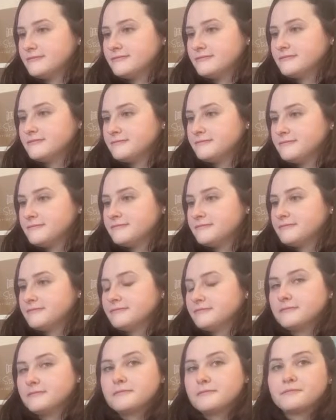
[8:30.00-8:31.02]

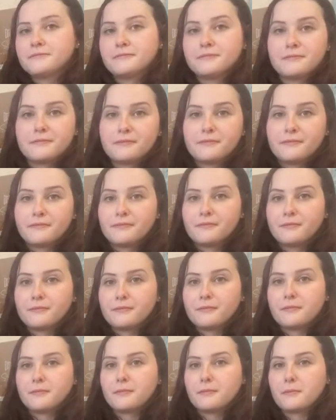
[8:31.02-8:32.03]

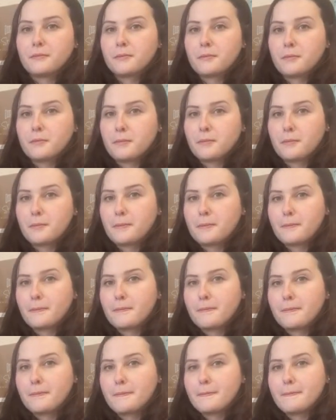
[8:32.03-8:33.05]

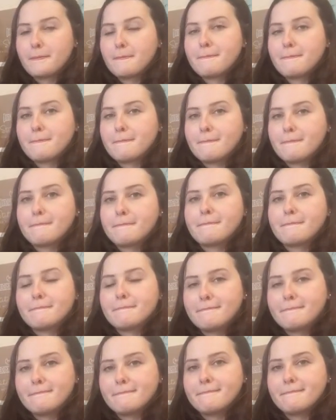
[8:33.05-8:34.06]

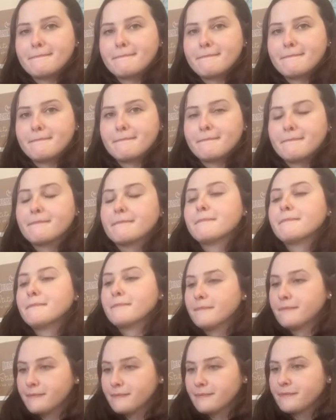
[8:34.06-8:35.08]

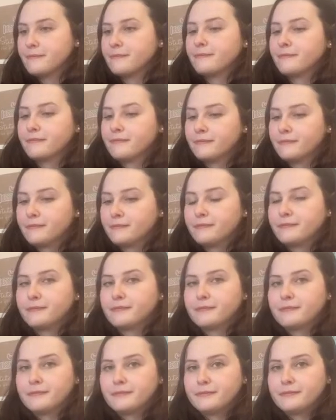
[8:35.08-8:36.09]

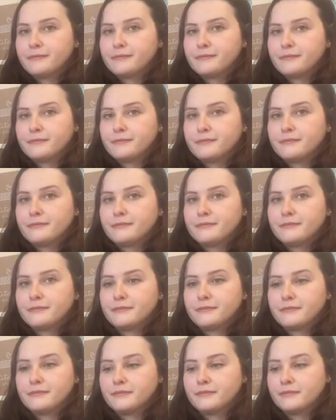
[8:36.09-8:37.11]

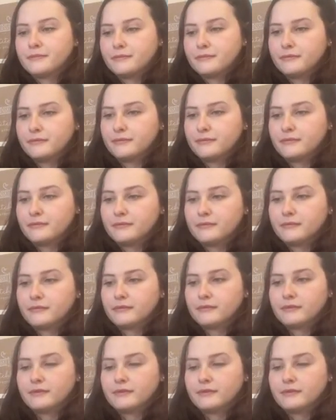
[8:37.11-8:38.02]
[no speech]